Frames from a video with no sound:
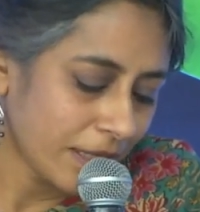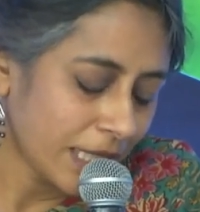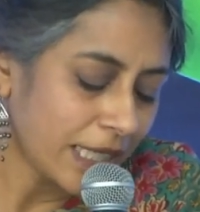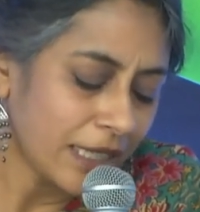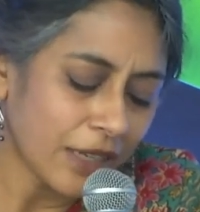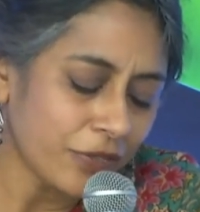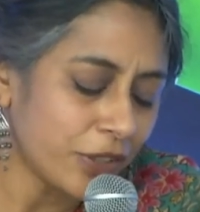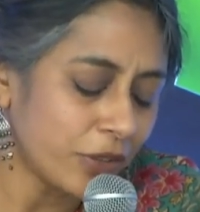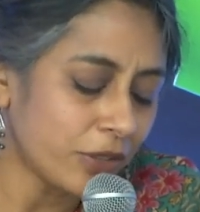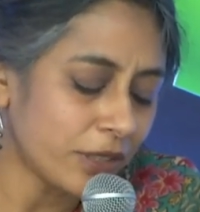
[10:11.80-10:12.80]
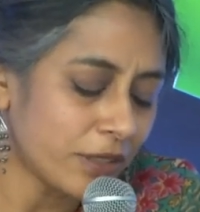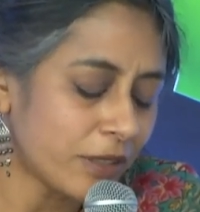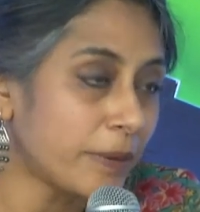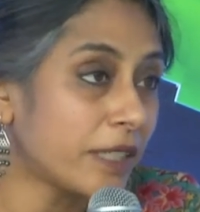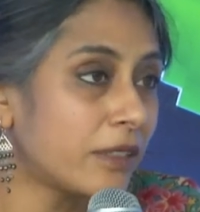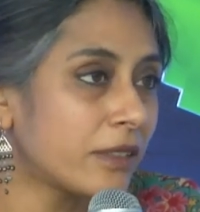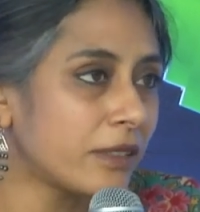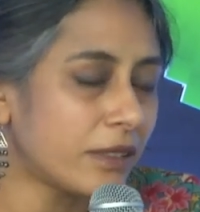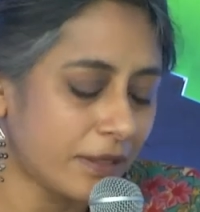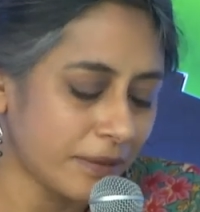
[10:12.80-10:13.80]
He never noticed
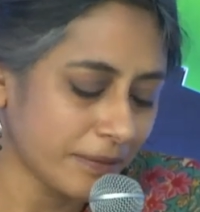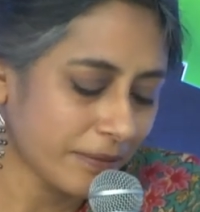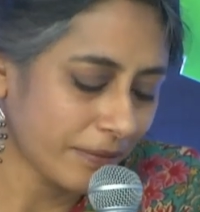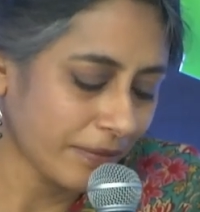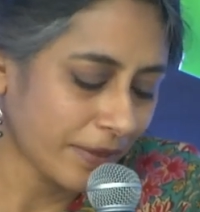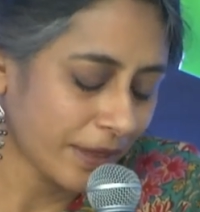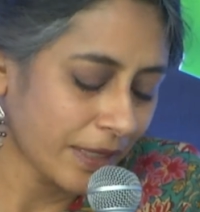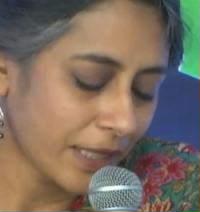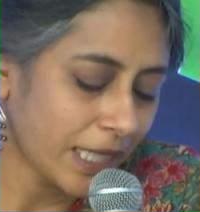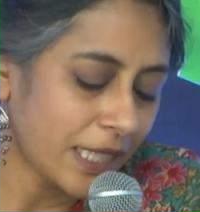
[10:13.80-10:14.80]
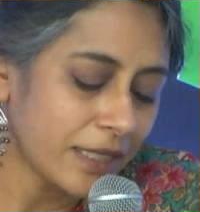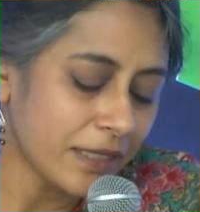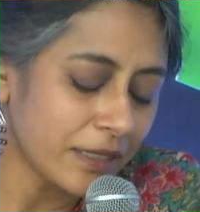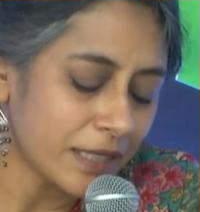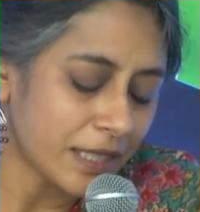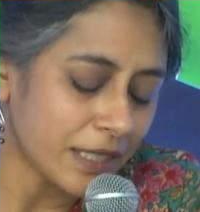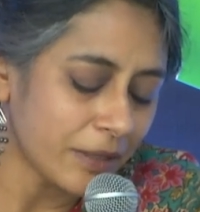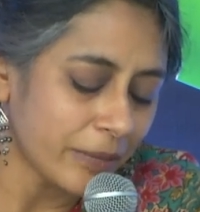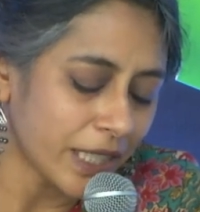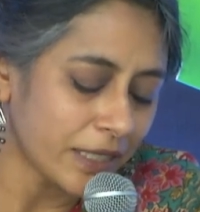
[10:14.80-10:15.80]
pictures. He didn't see the
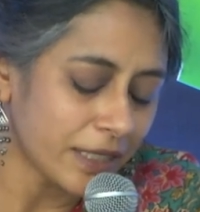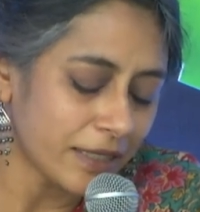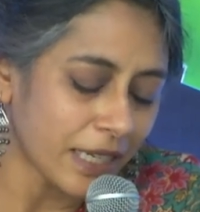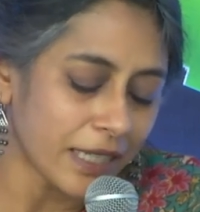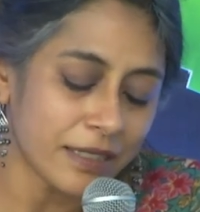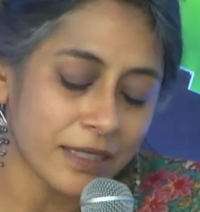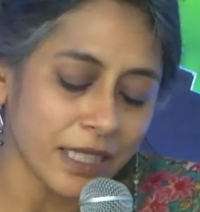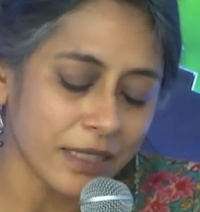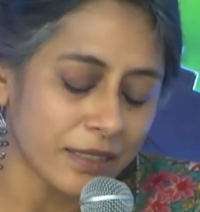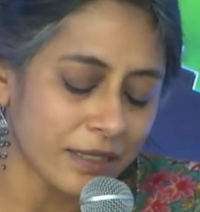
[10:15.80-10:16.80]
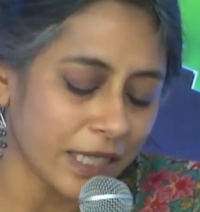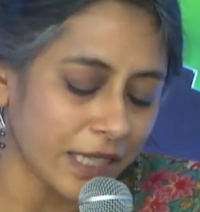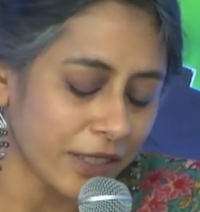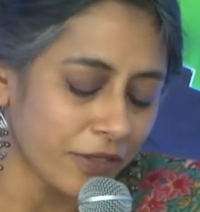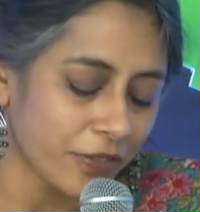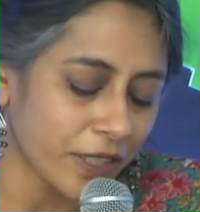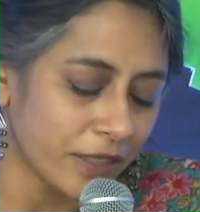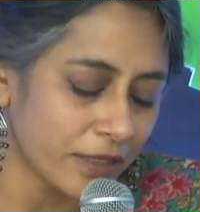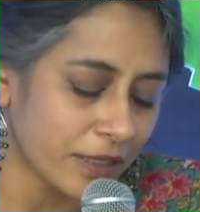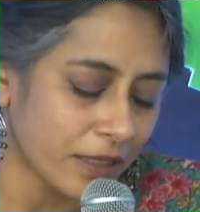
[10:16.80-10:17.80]
Matisse had six naked
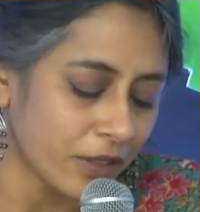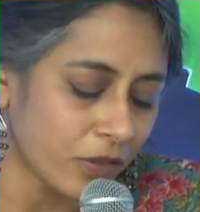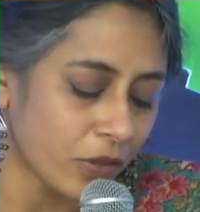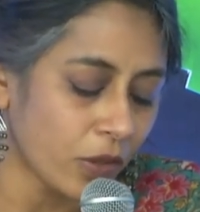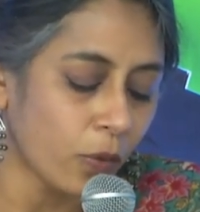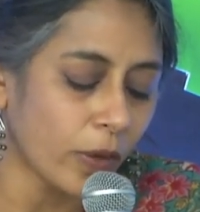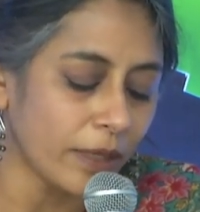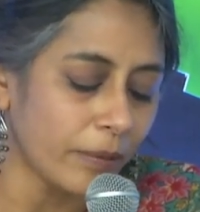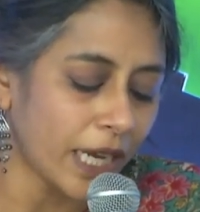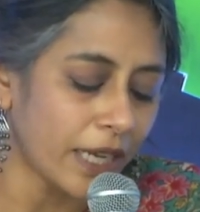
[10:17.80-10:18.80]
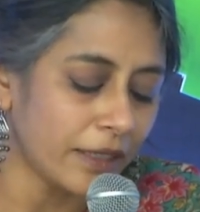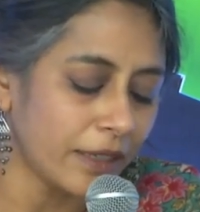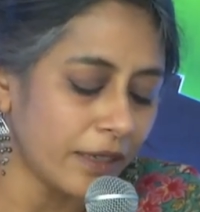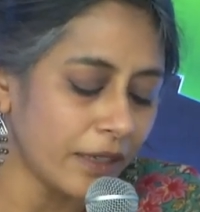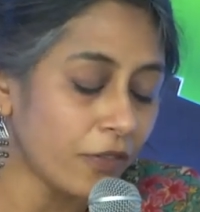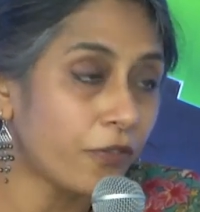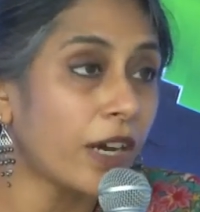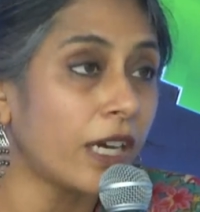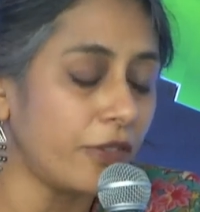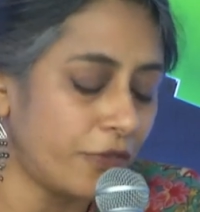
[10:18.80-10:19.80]
figures now one man,
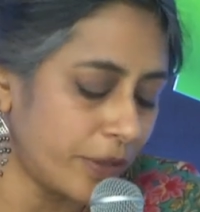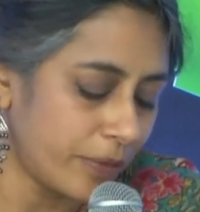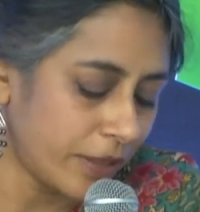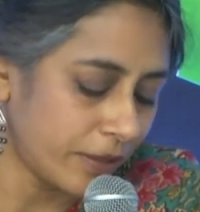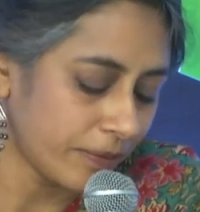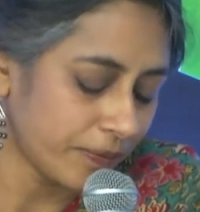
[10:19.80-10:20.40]
five women.